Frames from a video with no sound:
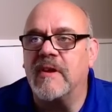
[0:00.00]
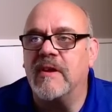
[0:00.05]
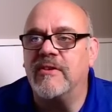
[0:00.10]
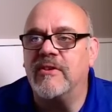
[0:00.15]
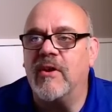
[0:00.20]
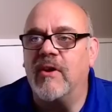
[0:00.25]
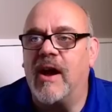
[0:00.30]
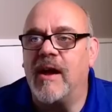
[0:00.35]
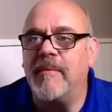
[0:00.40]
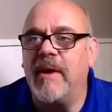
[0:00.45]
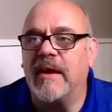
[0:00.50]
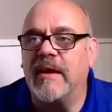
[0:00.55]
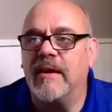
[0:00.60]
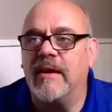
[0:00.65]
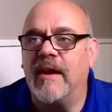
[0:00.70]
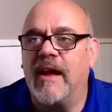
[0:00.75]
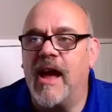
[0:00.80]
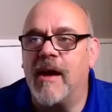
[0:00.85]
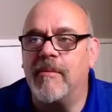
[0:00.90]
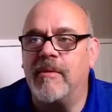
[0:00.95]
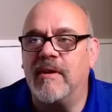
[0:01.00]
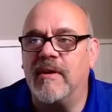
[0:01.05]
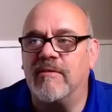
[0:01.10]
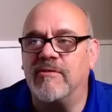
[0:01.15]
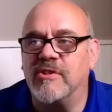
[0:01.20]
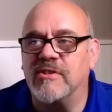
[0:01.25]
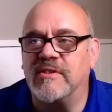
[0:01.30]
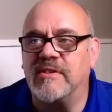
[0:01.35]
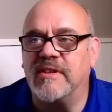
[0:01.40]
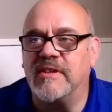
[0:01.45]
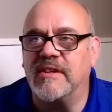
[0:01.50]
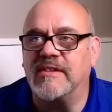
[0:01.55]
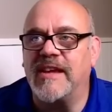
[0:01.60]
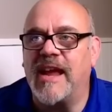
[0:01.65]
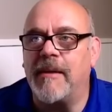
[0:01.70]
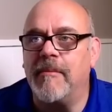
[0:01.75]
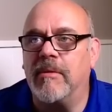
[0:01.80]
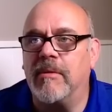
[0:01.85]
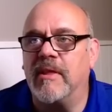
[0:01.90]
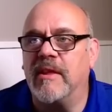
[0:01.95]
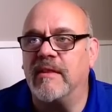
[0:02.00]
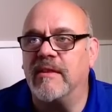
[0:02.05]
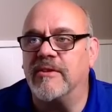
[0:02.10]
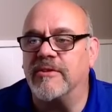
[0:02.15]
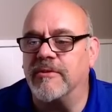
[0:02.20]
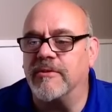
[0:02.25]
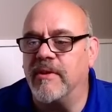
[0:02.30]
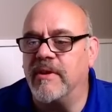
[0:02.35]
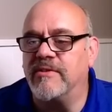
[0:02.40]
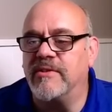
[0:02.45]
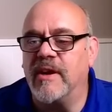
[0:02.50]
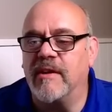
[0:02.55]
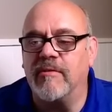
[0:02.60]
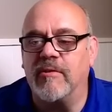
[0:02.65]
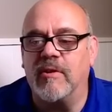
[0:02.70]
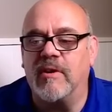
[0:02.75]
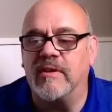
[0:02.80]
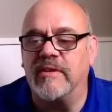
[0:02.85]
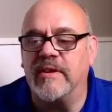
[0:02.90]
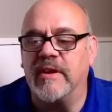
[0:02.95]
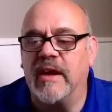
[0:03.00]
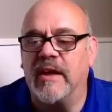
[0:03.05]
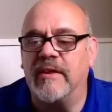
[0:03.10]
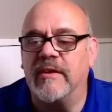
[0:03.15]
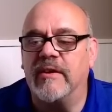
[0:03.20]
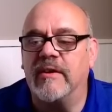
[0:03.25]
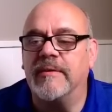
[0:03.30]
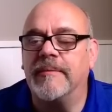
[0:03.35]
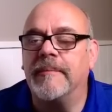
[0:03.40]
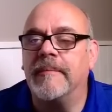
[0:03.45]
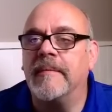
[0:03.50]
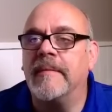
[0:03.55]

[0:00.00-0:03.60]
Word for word: So I make it a habit of just disabling the screensaver altogether.